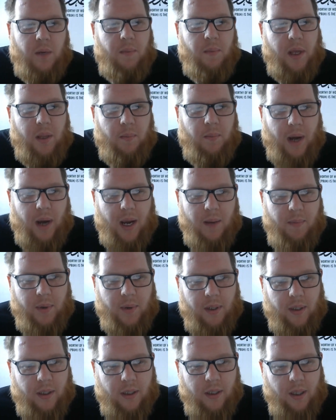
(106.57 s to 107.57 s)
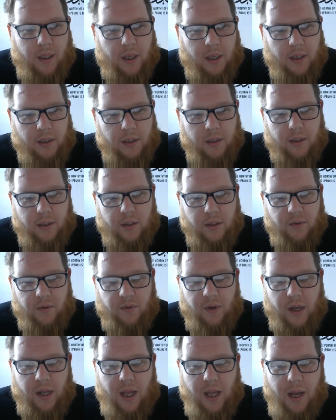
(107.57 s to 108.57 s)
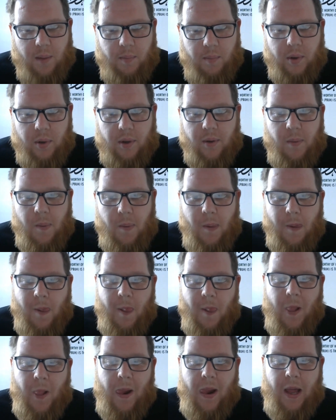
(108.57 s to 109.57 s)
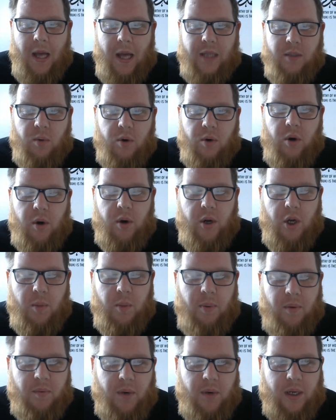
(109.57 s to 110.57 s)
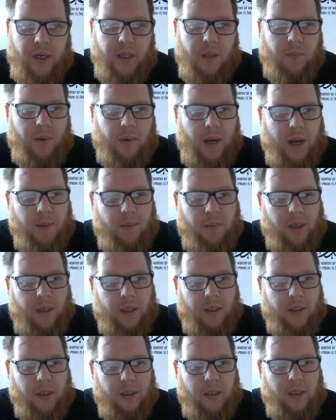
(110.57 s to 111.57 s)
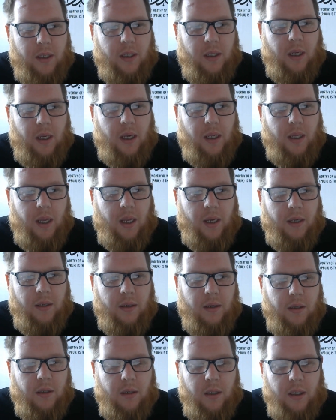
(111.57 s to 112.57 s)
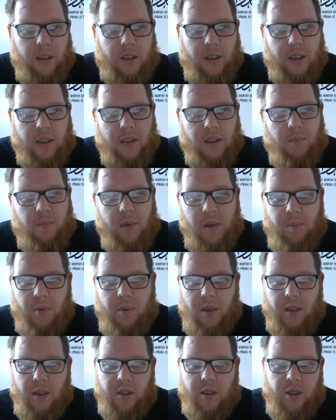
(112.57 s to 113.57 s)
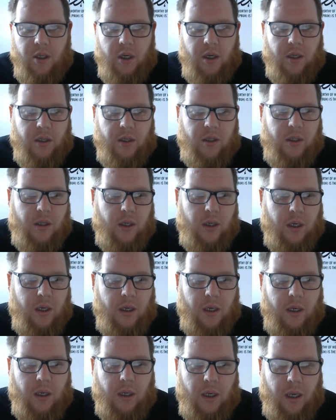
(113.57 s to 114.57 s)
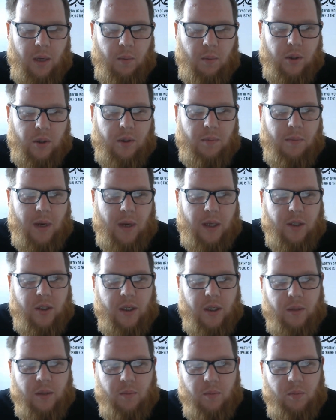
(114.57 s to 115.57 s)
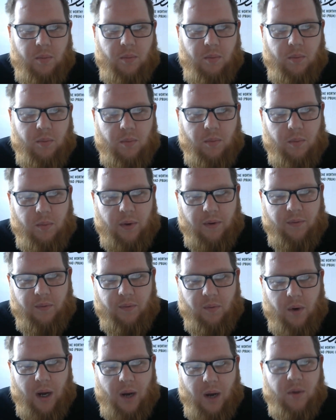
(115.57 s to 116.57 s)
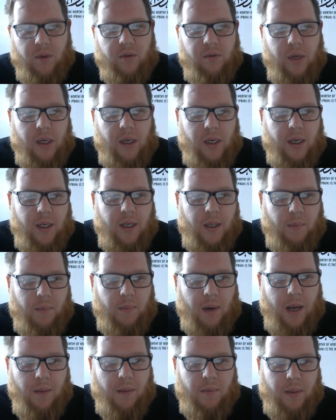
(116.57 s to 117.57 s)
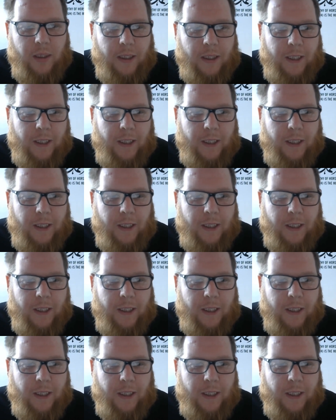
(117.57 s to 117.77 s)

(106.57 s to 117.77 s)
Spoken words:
of the Bible and stuff like that. But as I was growing up and reading the Bible and then listening to people in the church, it wasn't matching with what I was reading in the Bible.